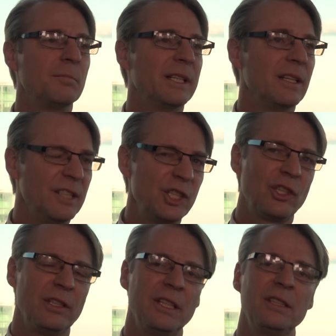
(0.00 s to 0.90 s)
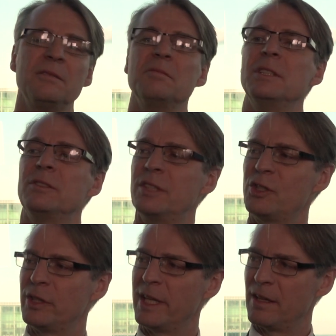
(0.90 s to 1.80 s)
But initially,
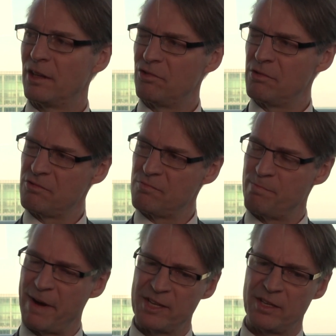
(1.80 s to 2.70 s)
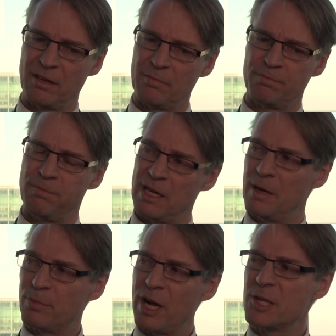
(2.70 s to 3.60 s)
just to get the basic
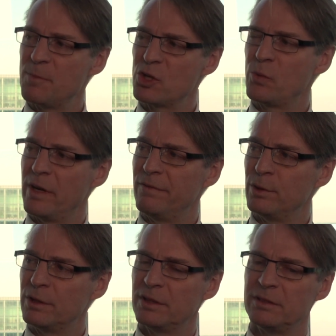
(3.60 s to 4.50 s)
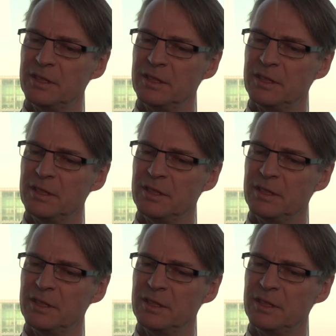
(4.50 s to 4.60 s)
price per square foot,